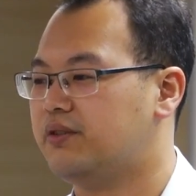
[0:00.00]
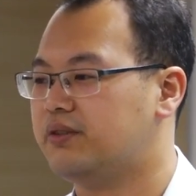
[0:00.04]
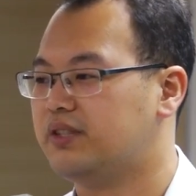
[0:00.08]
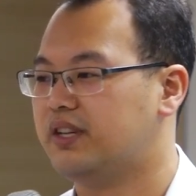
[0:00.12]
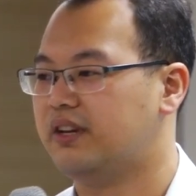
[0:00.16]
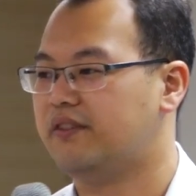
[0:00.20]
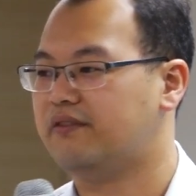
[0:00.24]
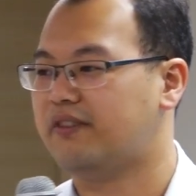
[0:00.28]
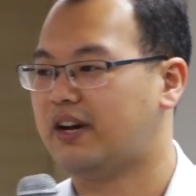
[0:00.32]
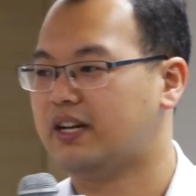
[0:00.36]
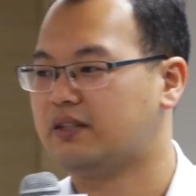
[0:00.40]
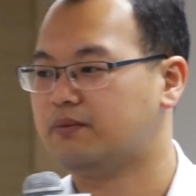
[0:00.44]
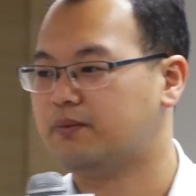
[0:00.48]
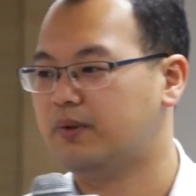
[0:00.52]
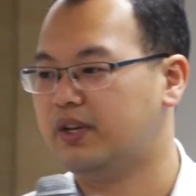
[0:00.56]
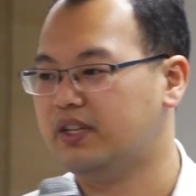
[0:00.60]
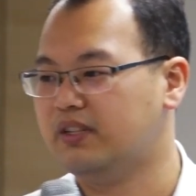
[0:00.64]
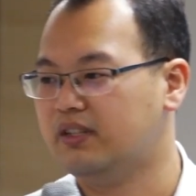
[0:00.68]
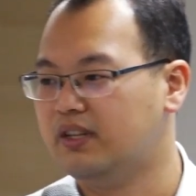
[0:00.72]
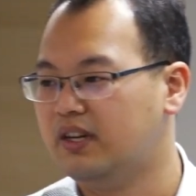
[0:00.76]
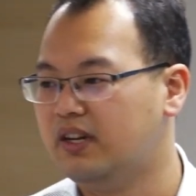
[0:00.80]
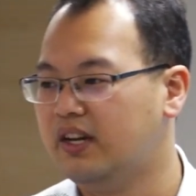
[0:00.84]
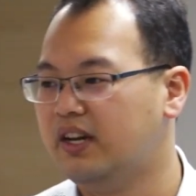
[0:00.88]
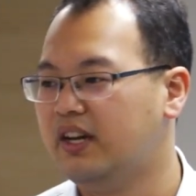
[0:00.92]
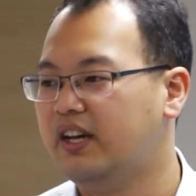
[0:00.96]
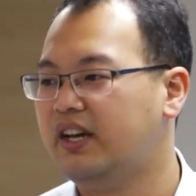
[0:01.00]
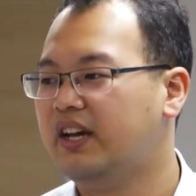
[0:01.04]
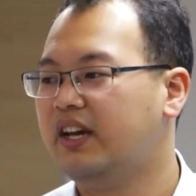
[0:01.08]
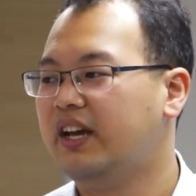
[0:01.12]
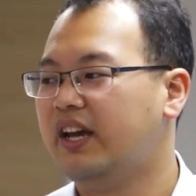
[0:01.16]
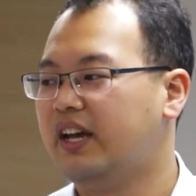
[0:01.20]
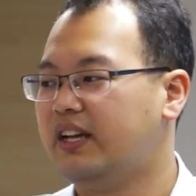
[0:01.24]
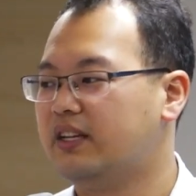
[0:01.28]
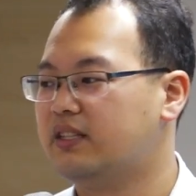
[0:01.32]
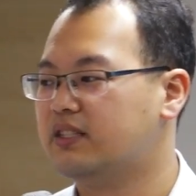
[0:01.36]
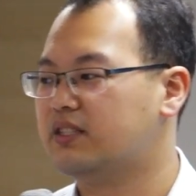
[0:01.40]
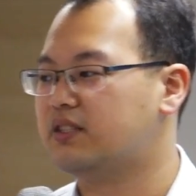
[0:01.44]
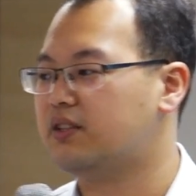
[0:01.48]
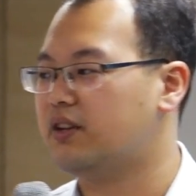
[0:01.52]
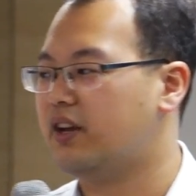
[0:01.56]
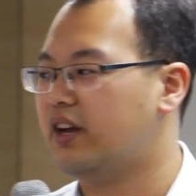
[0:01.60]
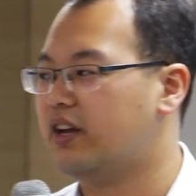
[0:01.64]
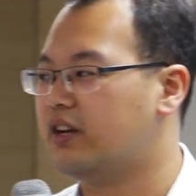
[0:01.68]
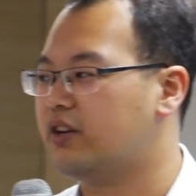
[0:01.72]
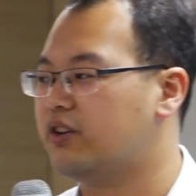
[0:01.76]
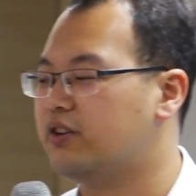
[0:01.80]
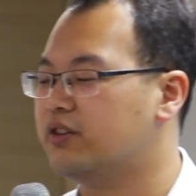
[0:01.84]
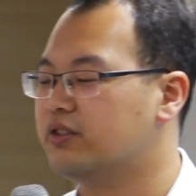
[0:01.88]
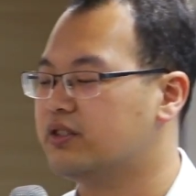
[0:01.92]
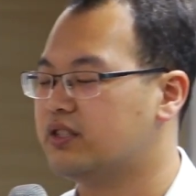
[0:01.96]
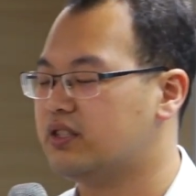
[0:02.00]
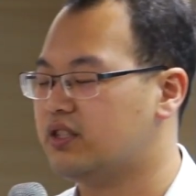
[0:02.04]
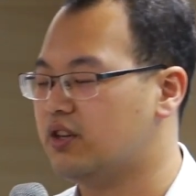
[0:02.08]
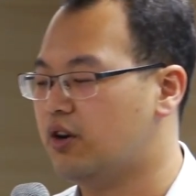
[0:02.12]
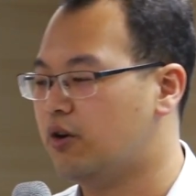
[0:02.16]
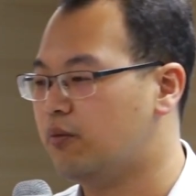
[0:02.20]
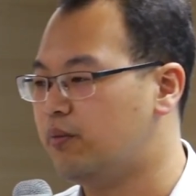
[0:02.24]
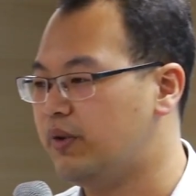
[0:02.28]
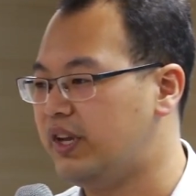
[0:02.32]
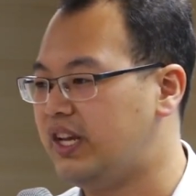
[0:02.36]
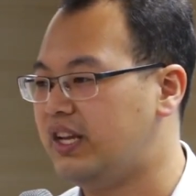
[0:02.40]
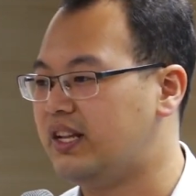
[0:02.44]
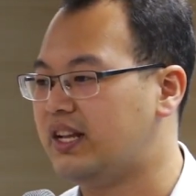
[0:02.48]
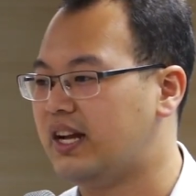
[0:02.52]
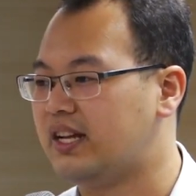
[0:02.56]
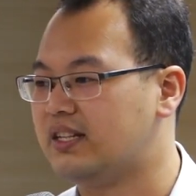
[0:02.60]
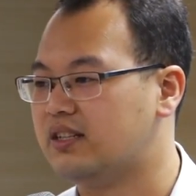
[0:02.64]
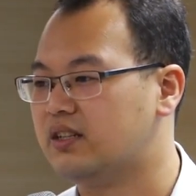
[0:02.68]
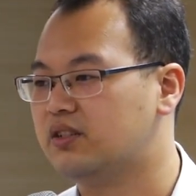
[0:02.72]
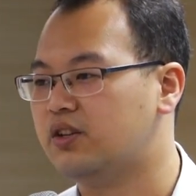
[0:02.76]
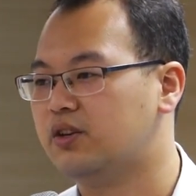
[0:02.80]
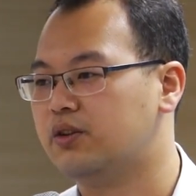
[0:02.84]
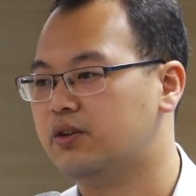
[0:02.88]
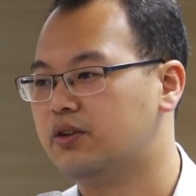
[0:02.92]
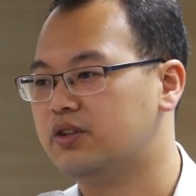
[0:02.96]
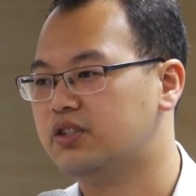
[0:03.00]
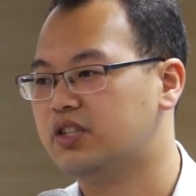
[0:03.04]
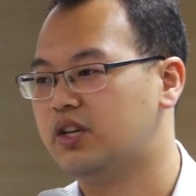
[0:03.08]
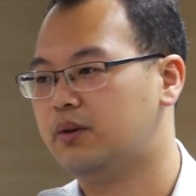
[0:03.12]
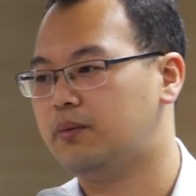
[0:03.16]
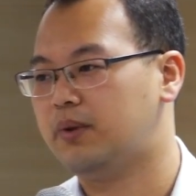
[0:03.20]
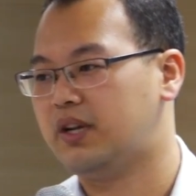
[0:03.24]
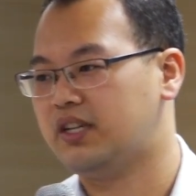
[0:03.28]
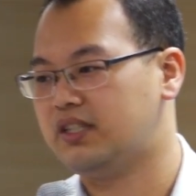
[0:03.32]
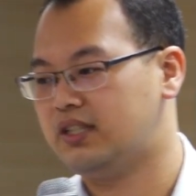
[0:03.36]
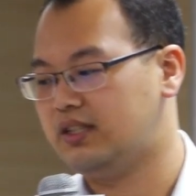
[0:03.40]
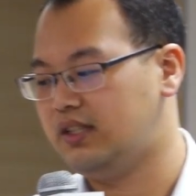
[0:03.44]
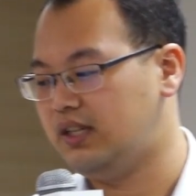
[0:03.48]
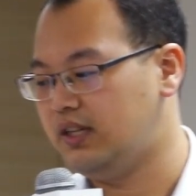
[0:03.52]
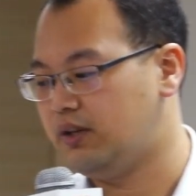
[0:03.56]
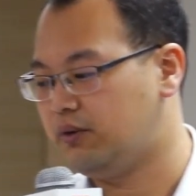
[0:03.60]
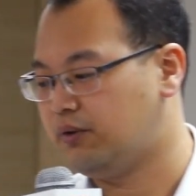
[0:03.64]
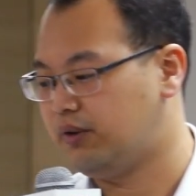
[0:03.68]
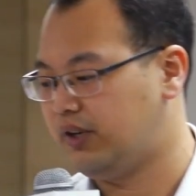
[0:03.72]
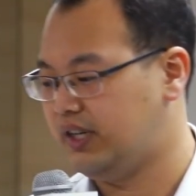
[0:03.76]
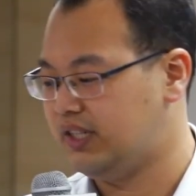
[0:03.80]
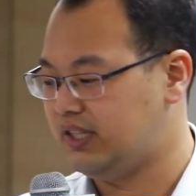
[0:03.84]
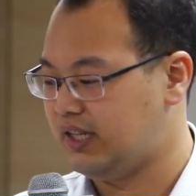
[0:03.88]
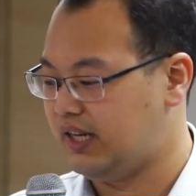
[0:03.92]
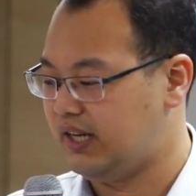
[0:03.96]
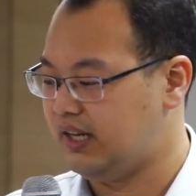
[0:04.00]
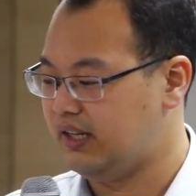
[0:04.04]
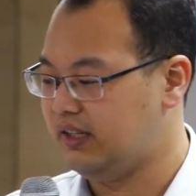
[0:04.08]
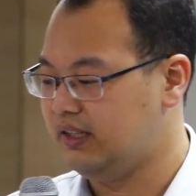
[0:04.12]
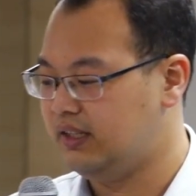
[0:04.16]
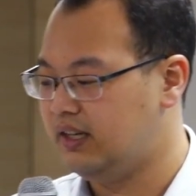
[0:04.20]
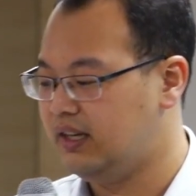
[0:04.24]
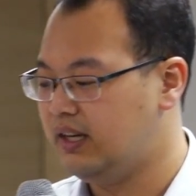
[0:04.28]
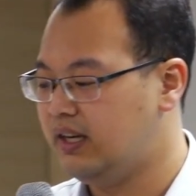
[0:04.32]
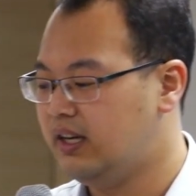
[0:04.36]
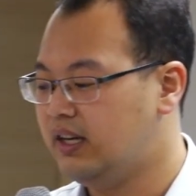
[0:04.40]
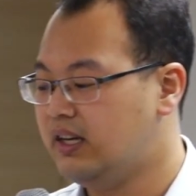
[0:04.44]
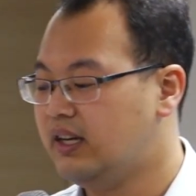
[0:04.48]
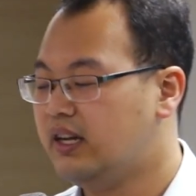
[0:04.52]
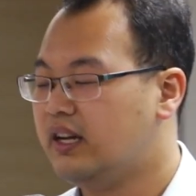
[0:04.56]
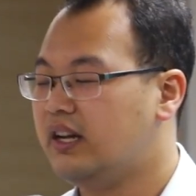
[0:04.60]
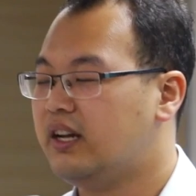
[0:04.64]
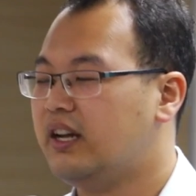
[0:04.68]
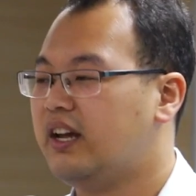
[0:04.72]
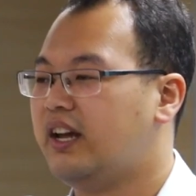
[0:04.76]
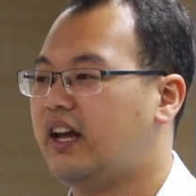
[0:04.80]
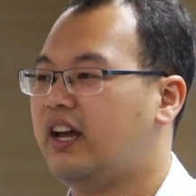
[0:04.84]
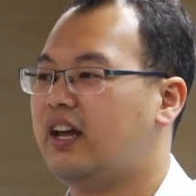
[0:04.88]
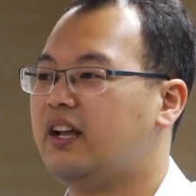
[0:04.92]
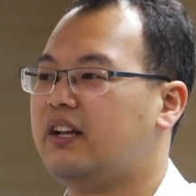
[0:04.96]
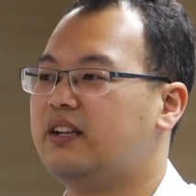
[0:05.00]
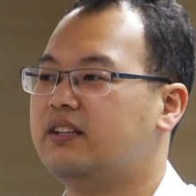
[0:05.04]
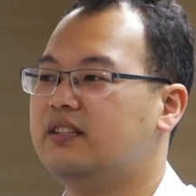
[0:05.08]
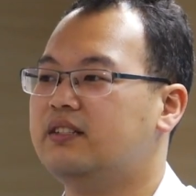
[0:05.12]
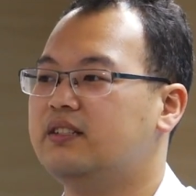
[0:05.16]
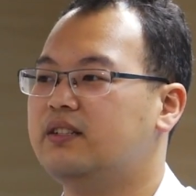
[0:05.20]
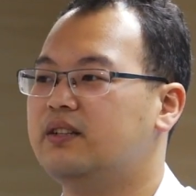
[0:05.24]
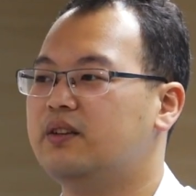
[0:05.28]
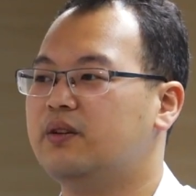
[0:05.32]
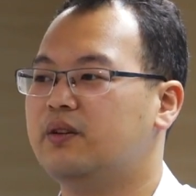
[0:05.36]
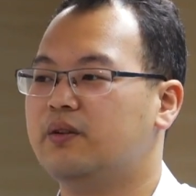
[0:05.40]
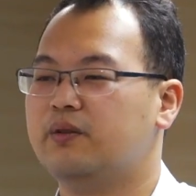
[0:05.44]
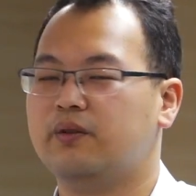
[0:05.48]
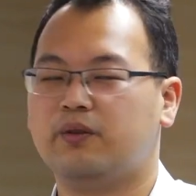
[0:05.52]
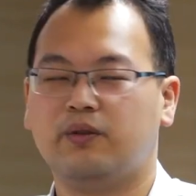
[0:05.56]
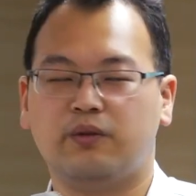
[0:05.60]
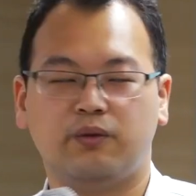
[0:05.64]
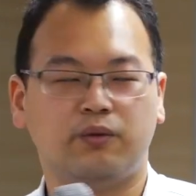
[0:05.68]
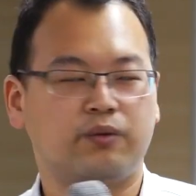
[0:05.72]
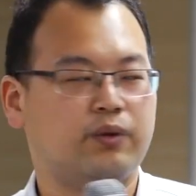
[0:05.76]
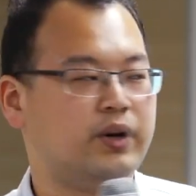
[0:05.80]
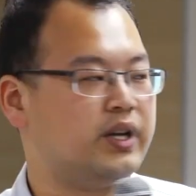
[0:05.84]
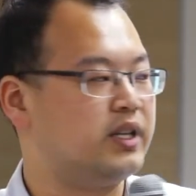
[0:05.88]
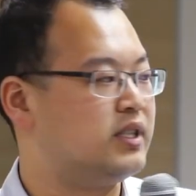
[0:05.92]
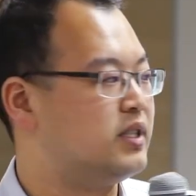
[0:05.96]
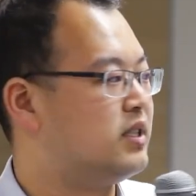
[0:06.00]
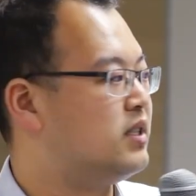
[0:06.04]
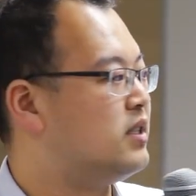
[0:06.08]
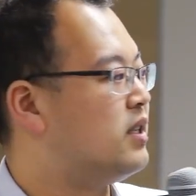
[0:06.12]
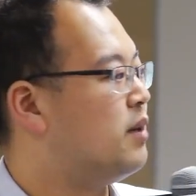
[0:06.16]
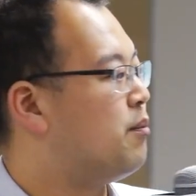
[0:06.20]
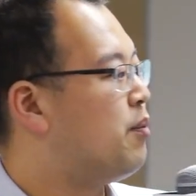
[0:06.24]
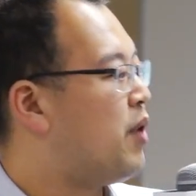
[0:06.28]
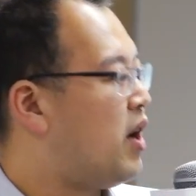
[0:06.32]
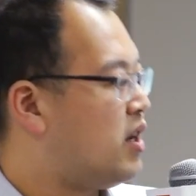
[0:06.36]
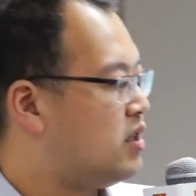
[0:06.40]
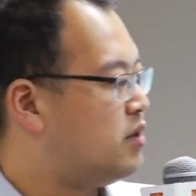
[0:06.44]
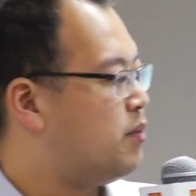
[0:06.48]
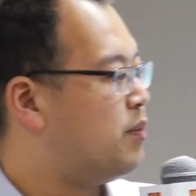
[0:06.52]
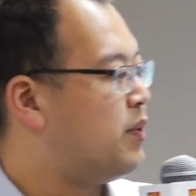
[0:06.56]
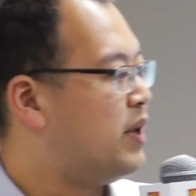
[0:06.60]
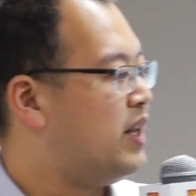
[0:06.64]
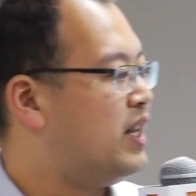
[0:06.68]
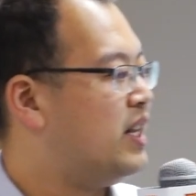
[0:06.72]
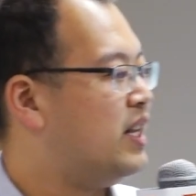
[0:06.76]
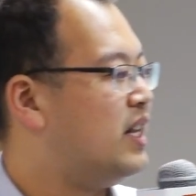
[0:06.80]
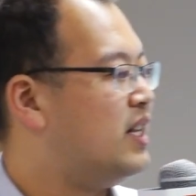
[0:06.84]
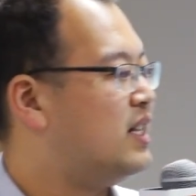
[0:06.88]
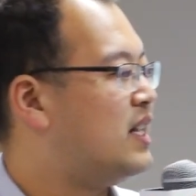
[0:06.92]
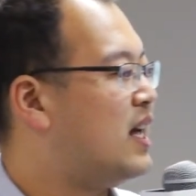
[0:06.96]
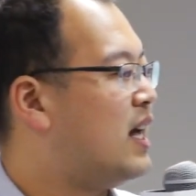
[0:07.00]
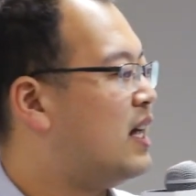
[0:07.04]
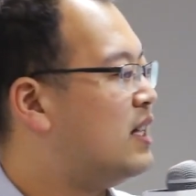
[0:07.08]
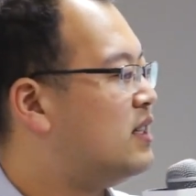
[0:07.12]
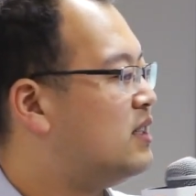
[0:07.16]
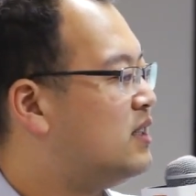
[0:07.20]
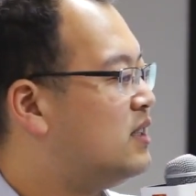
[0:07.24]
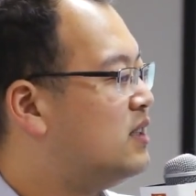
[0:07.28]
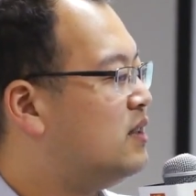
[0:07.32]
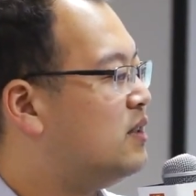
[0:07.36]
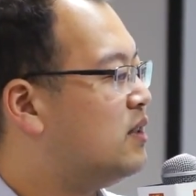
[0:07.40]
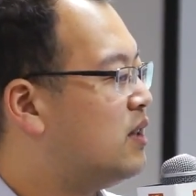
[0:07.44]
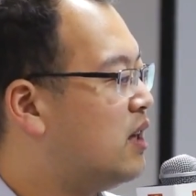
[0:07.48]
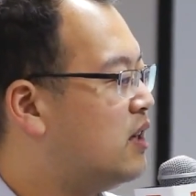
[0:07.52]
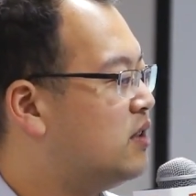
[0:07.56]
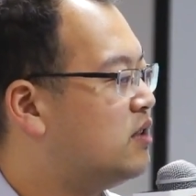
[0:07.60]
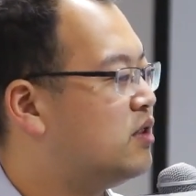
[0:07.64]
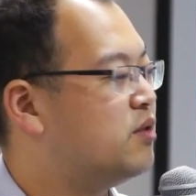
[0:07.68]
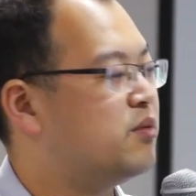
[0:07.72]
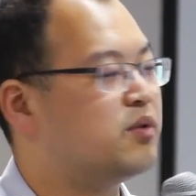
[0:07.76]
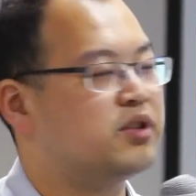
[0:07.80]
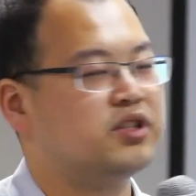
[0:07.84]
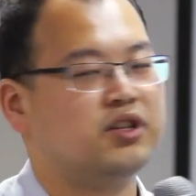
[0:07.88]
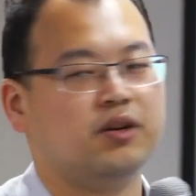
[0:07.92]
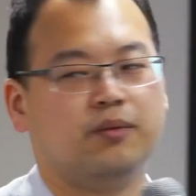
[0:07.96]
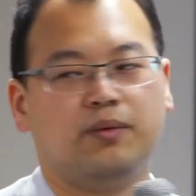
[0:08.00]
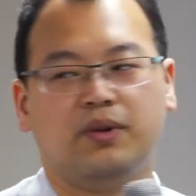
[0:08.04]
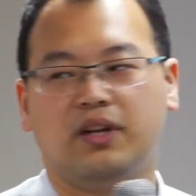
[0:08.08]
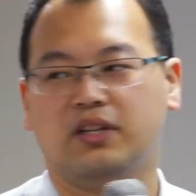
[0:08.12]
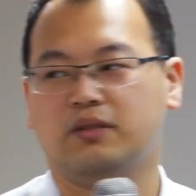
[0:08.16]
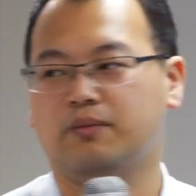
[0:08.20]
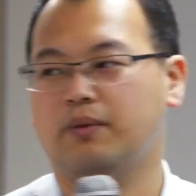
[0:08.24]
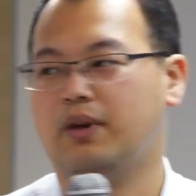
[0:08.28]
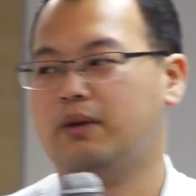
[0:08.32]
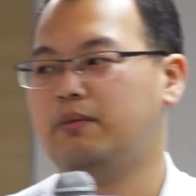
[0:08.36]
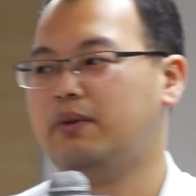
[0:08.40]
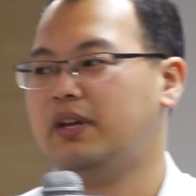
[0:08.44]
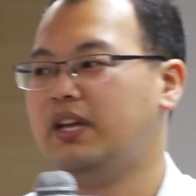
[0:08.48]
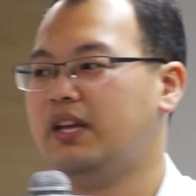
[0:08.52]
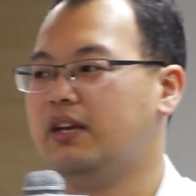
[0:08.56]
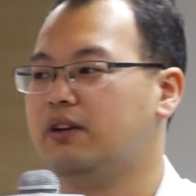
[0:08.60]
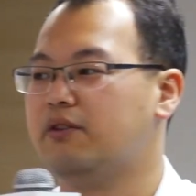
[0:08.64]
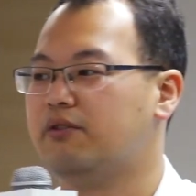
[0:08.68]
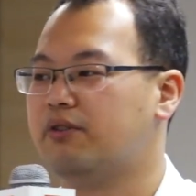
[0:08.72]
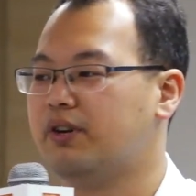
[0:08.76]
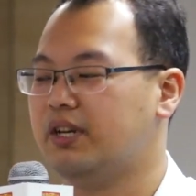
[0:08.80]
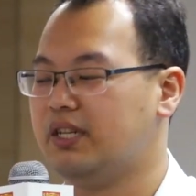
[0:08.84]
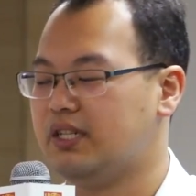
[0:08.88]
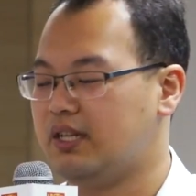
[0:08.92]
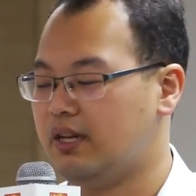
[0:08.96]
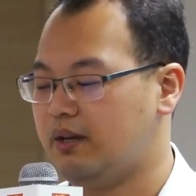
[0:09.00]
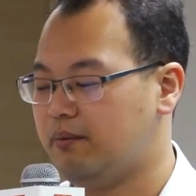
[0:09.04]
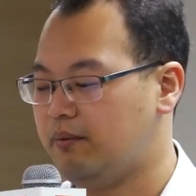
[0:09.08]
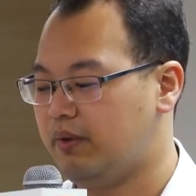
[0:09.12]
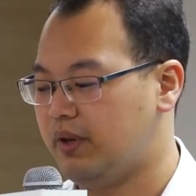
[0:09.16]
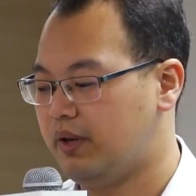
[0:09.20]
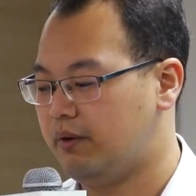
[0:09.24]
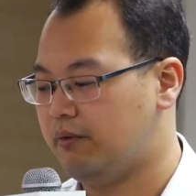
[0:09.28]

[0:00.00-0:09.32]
investment, it could still be that the total surplus decreasing, and with the possibility that consumer surplus may be increasing